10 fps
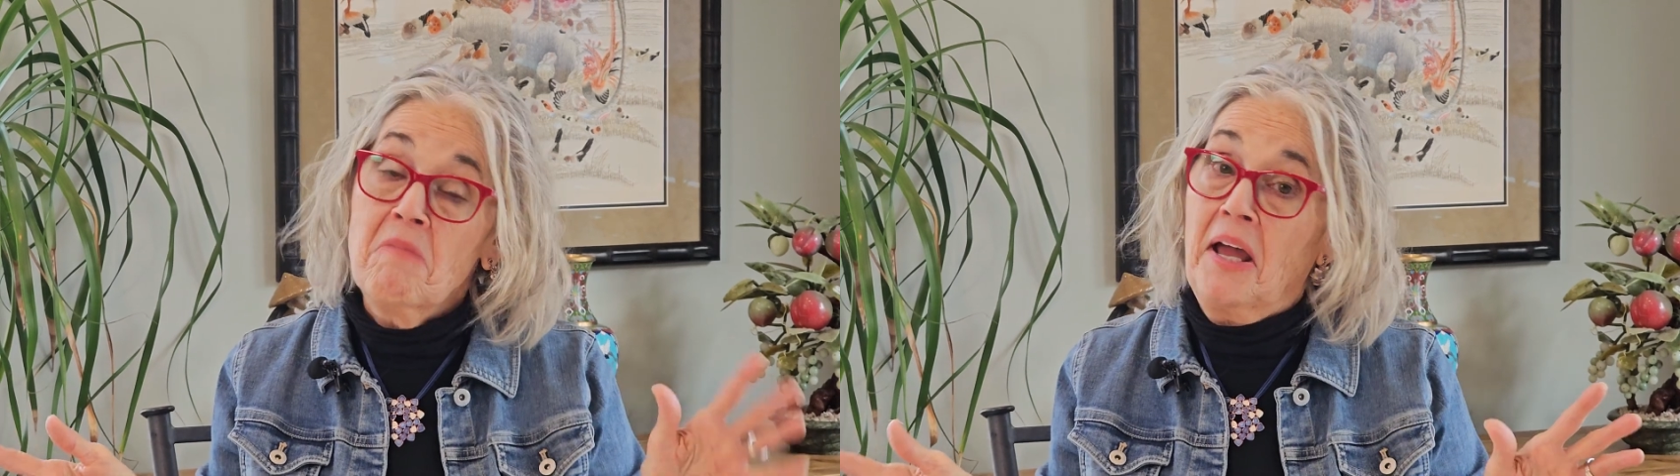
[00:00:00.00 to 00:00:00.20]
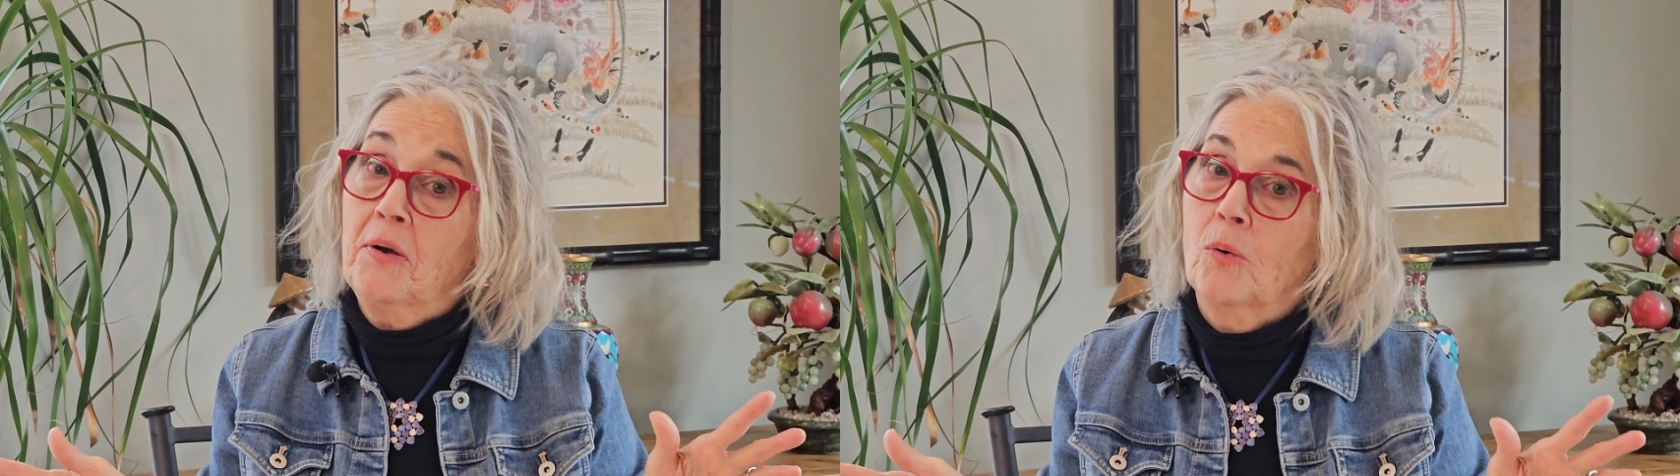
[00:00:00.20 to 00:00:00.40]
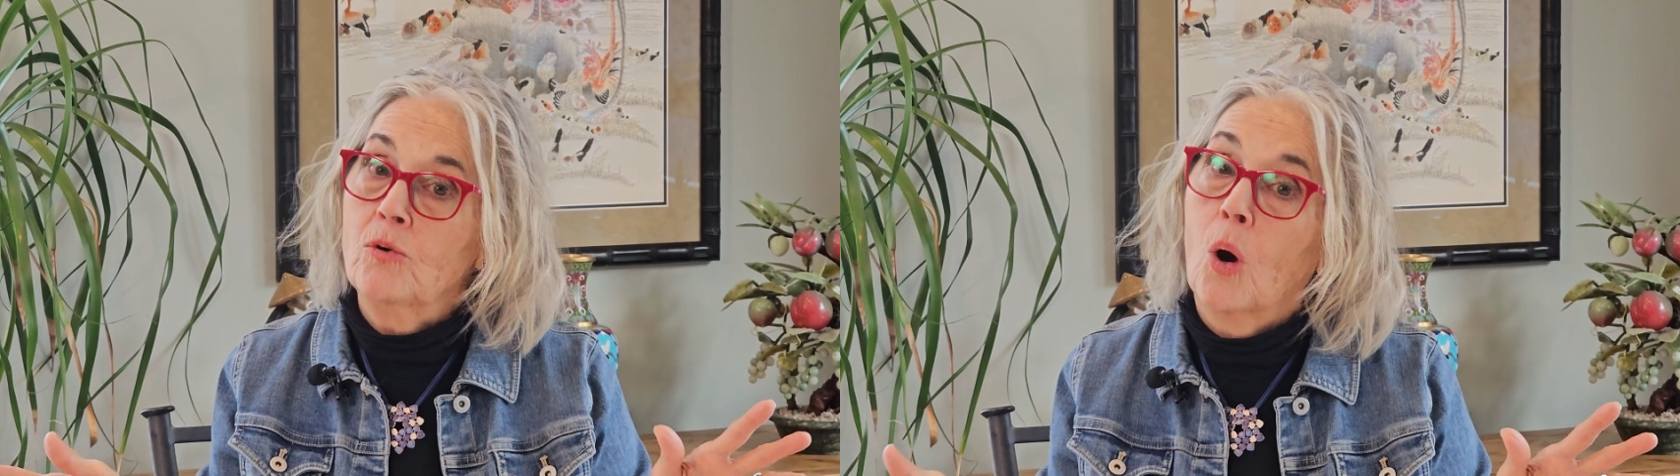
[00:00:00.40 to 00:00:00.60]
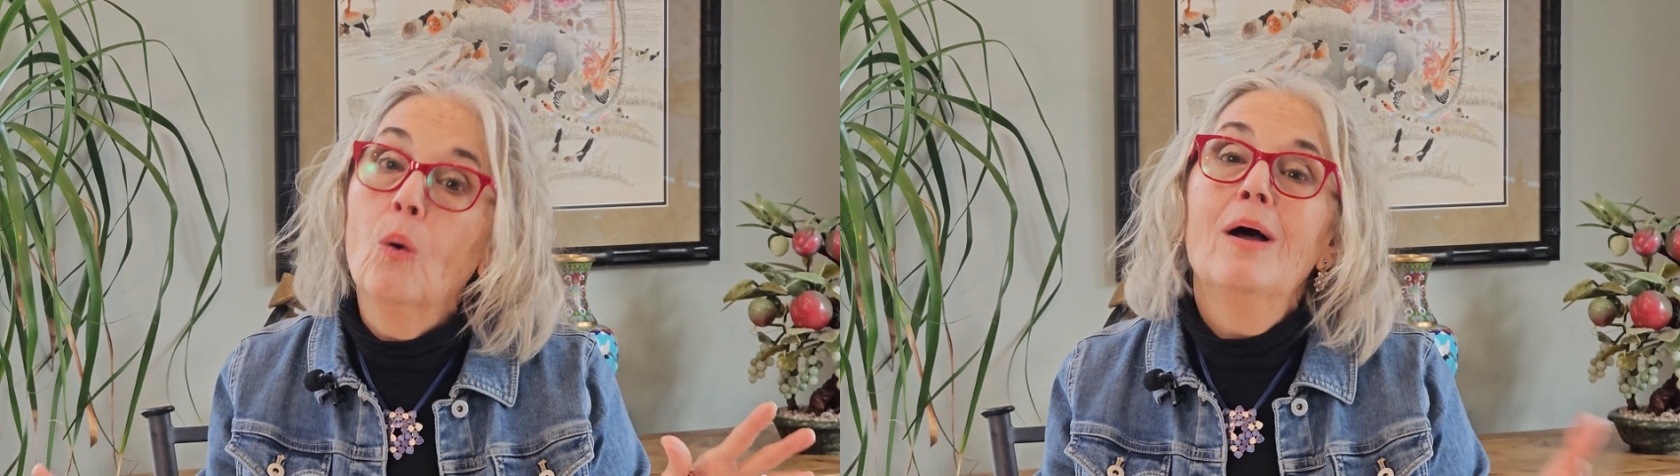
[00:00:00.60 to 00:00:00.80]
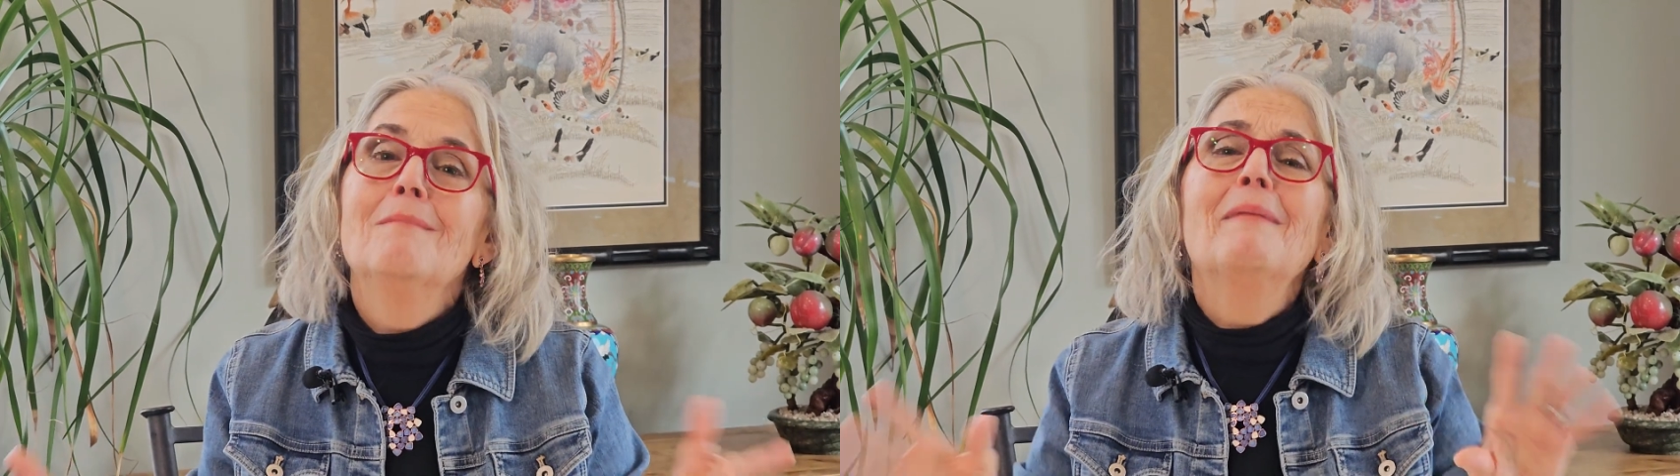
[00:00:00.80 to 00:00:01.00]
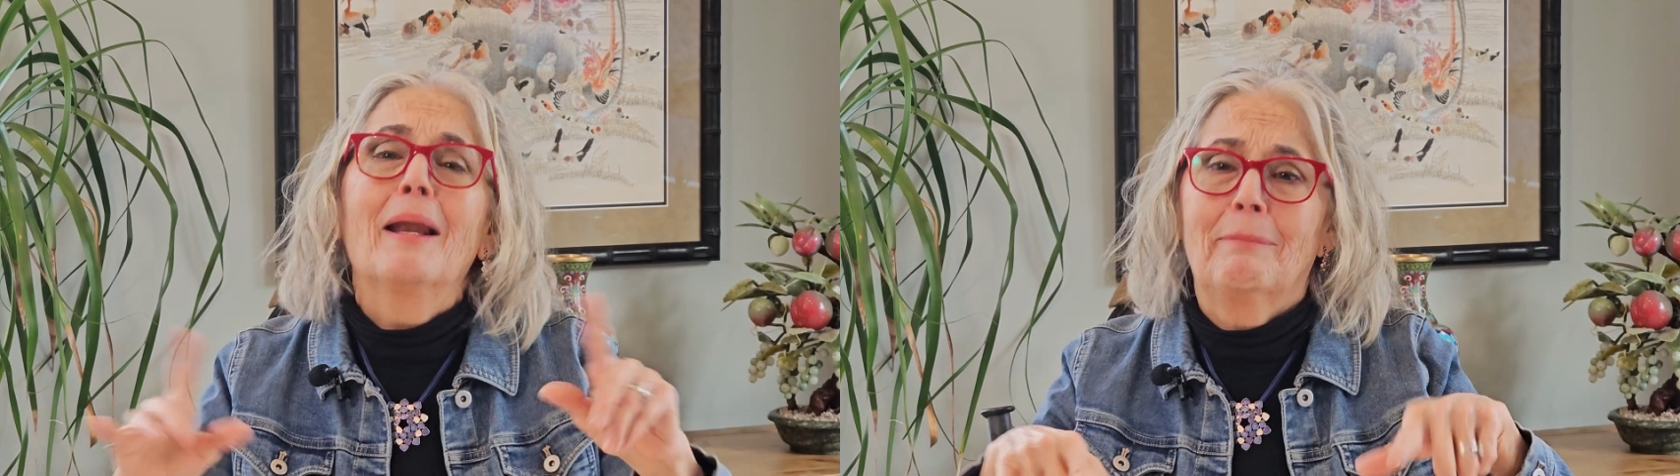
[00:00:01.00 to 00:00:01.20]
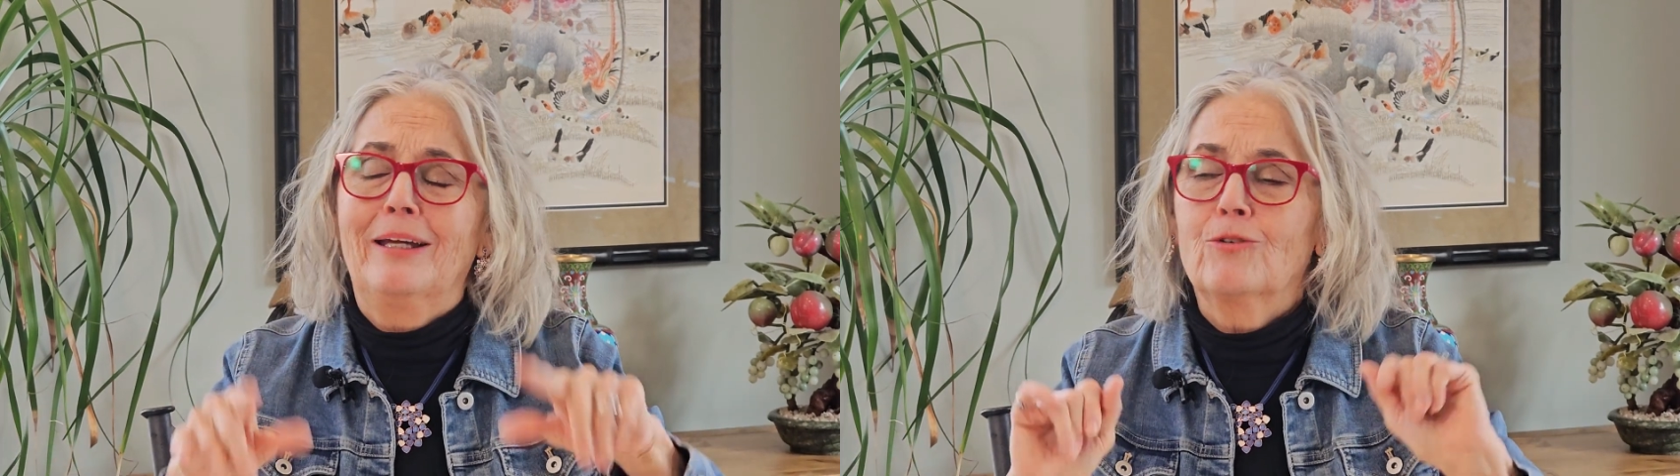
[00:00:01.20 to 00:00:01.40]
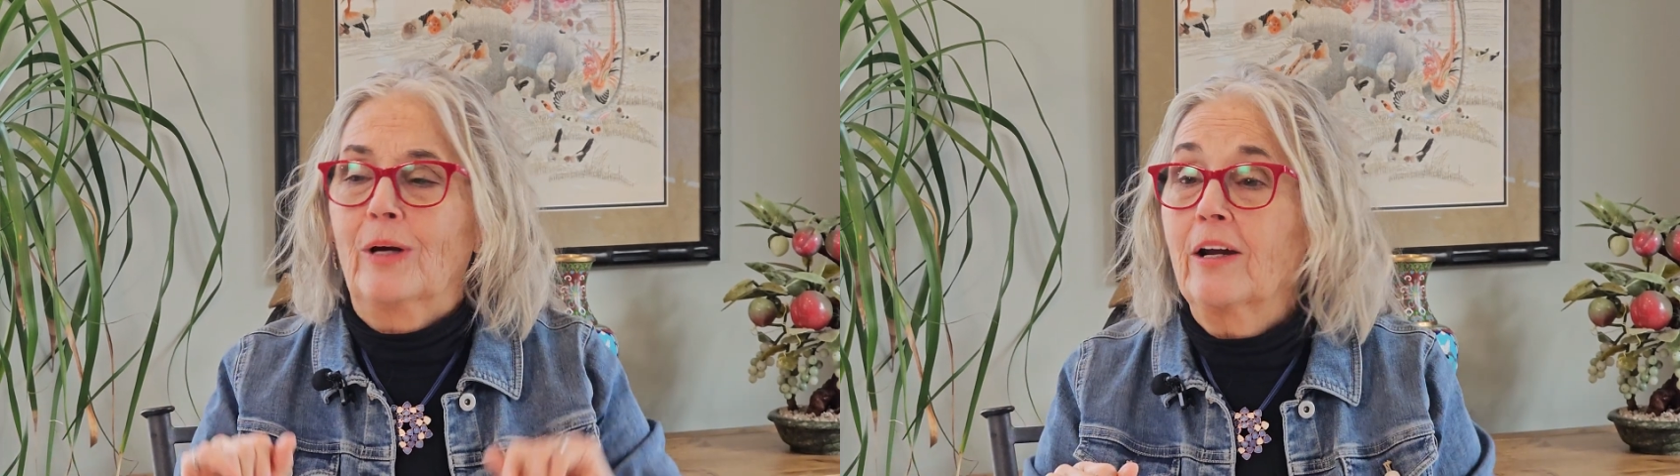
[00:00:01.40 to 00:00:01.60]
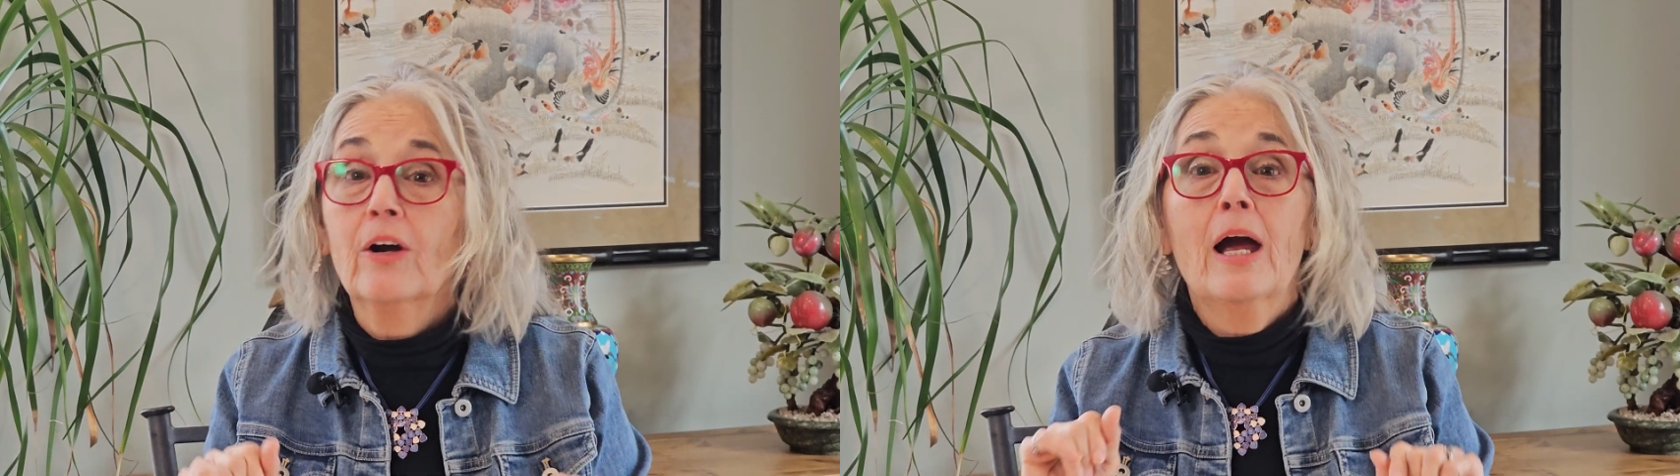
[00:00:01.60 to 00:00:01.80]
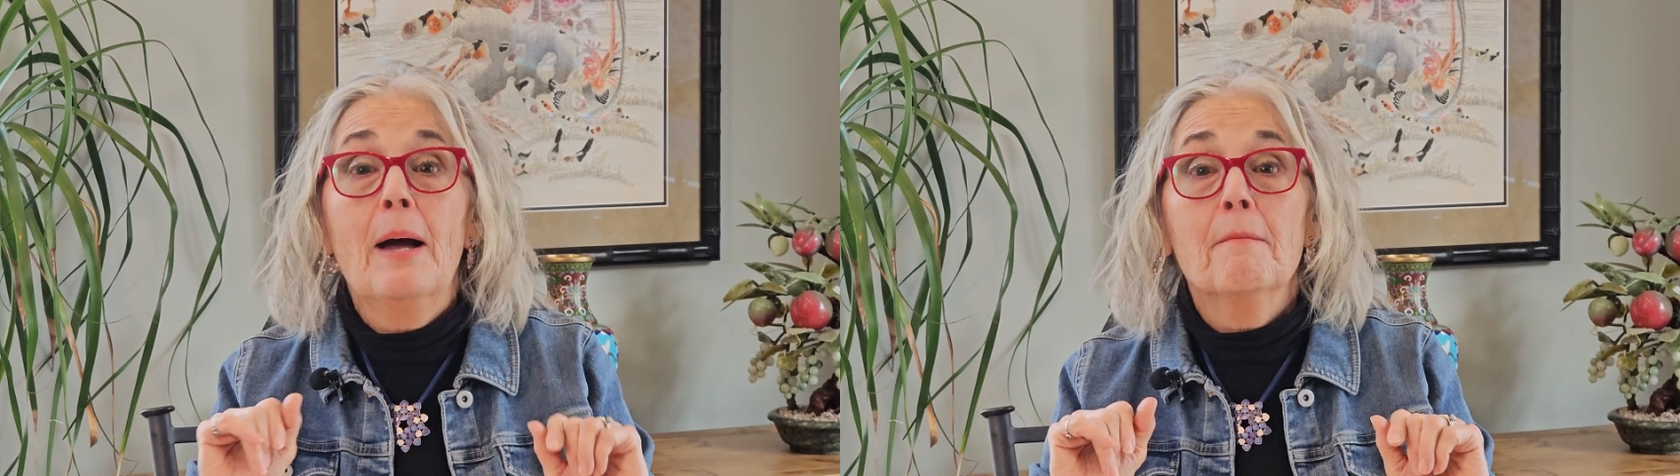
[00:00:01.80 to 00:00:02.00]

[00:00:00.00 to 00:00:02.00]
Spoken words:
I don't know. Not a big drinker.